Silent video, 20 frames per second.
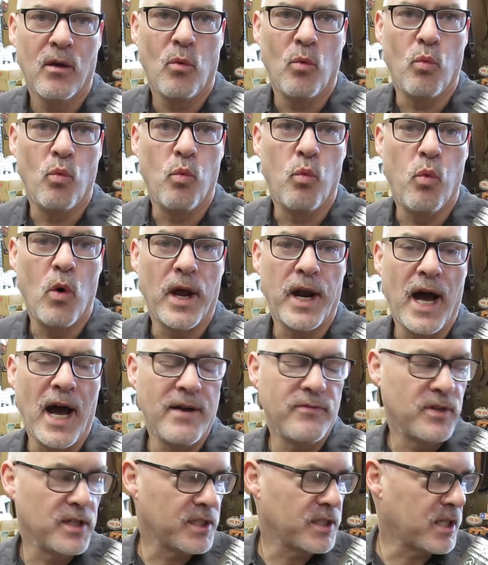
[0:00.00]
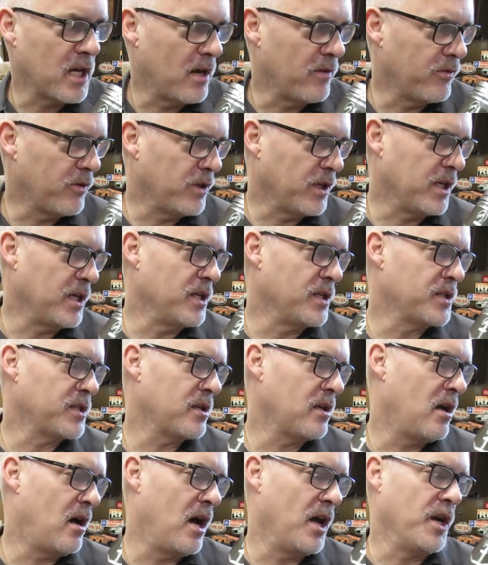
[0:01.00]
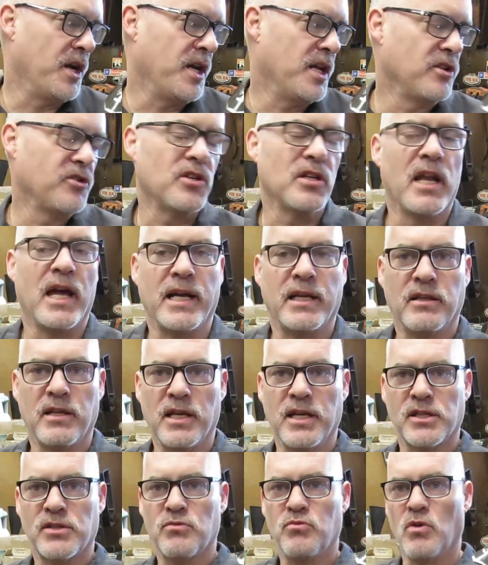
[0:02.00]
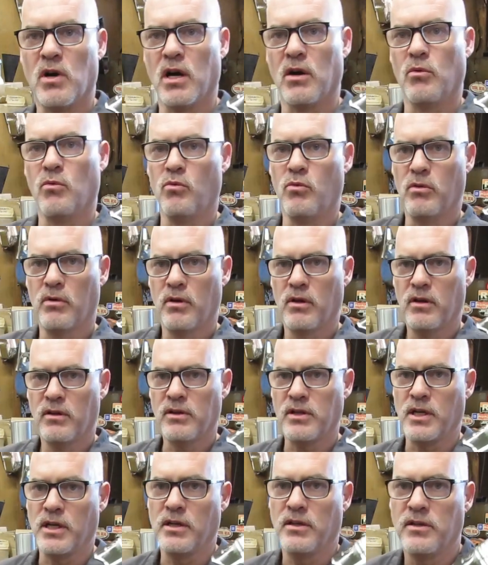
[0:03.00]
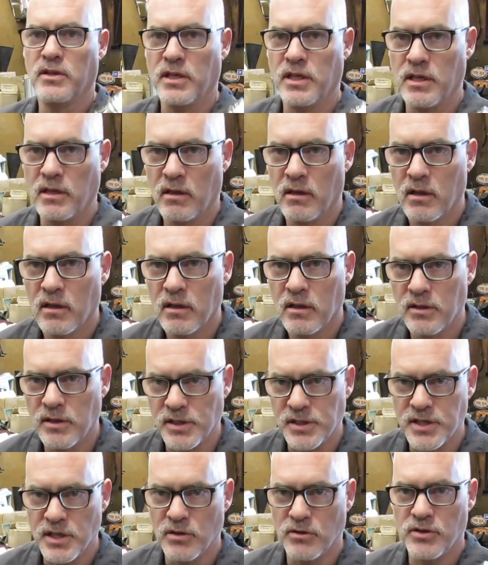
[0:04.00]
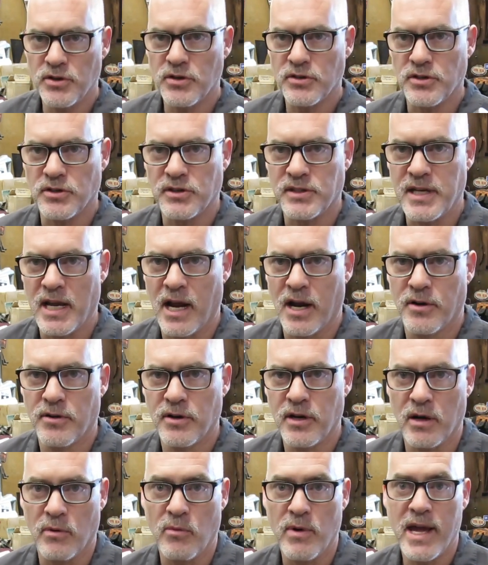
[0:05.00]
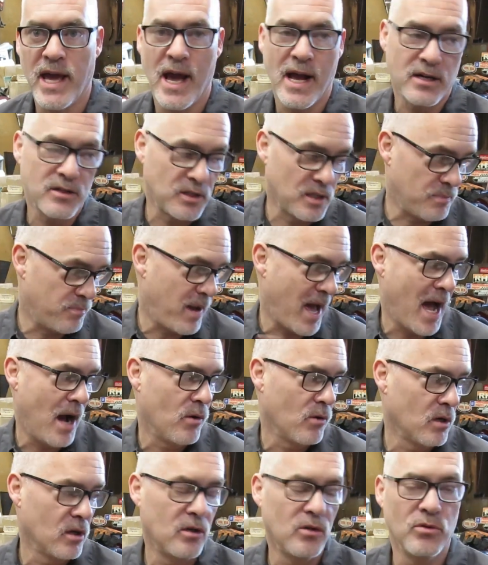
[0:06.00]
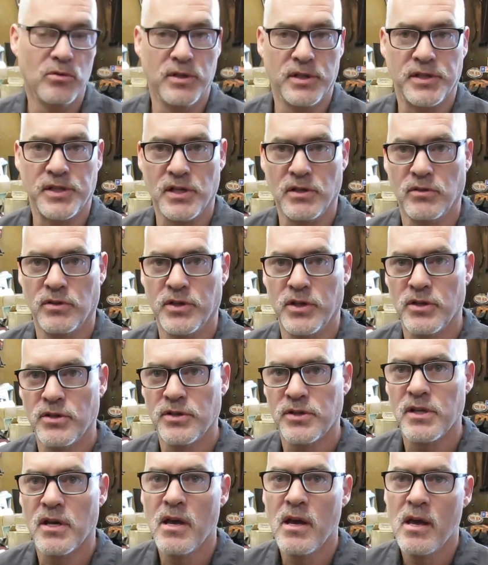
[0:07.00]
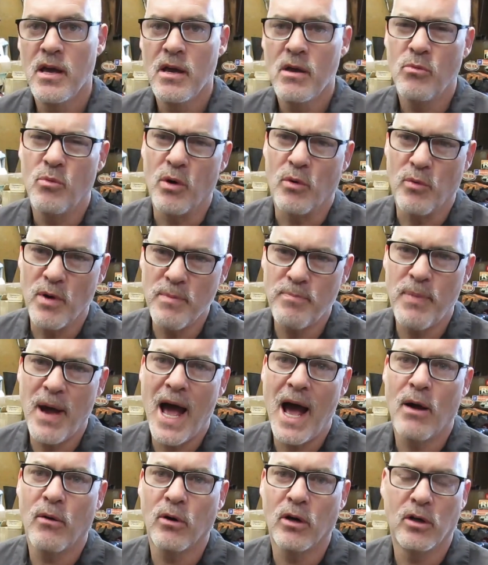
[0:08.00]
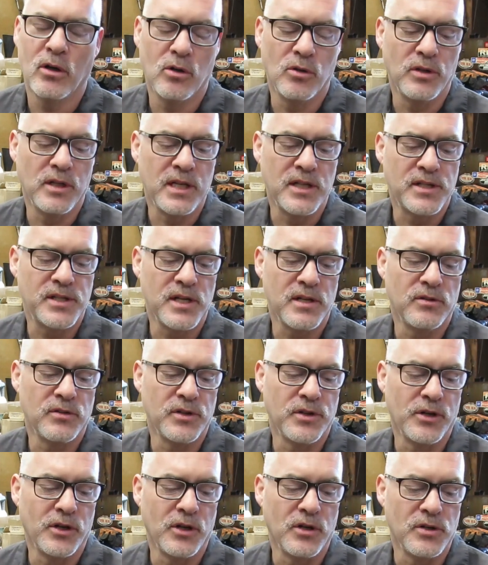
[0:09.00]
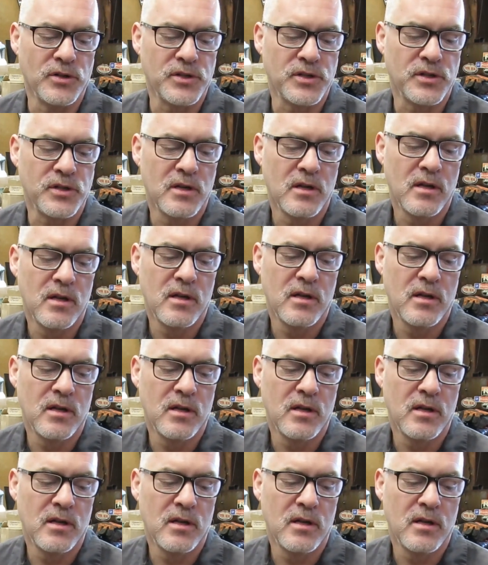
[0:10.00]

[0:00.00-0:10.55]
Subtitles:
What I've discovered is on an engine like this where the cylinders are standard and we actually power hone the cylinders, when we power hone these cylinders,